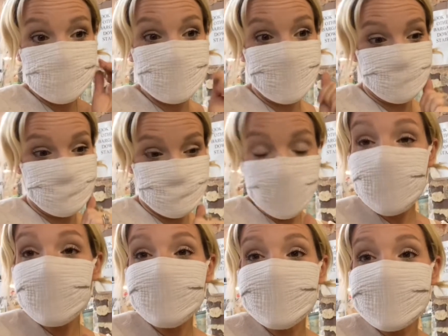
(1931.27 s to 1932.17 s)
phone
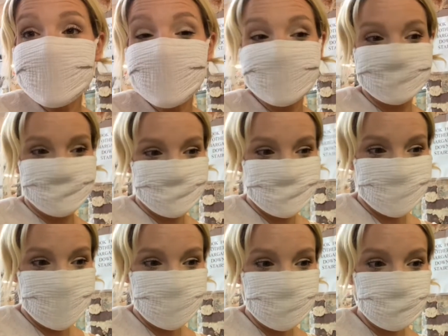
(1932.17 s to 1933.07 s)
has decided
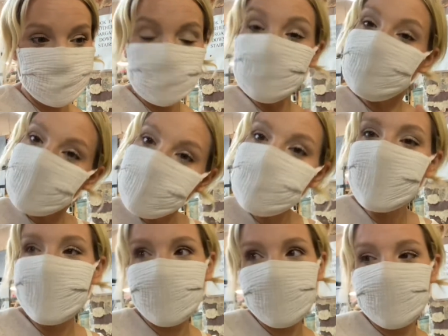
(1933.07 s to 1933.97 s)
to poop out
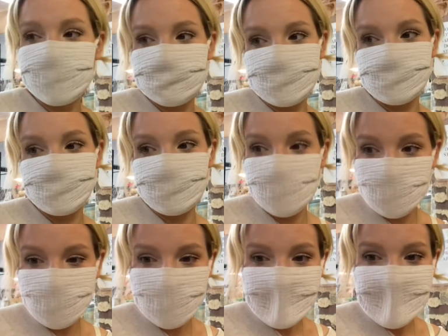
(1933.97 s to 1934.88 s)
on me. So
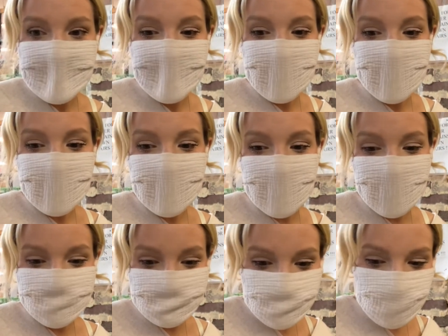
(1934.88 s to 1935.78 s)

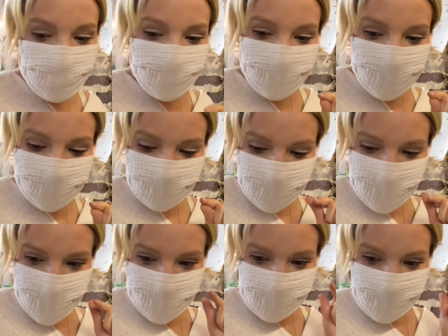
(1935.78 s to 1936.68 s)
unfortunately, I
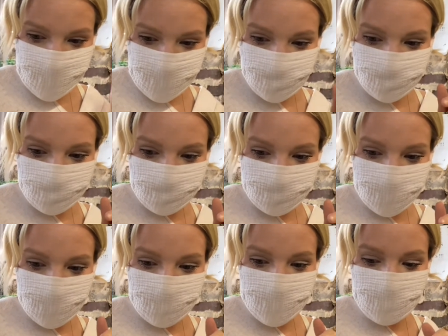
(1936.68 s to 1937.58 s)
can't film
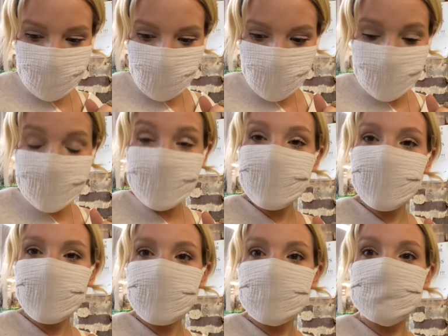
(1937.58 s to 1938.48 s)
anymore here,
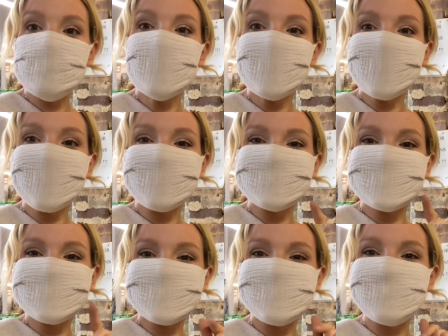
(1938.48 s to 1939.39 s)
but I'll see you
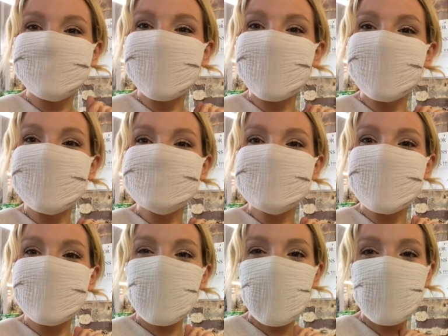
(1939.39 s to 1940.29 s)
guys at
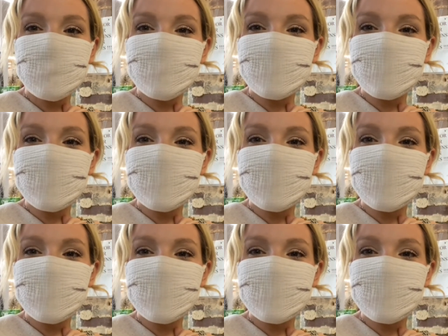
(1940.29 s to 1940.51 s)
home for the haul.